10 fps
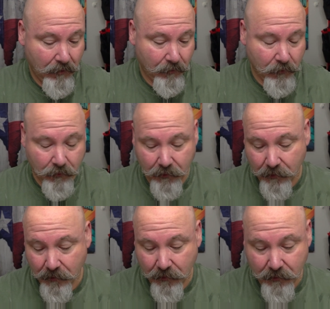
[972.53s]
I'm
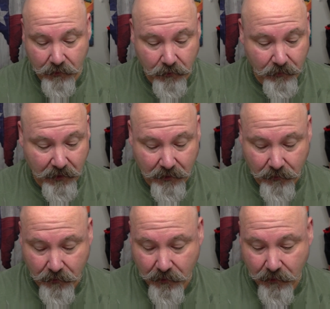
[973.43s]
going, you know me,
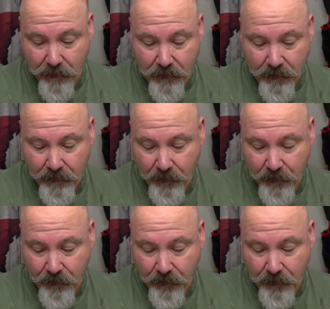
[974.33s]
going all over.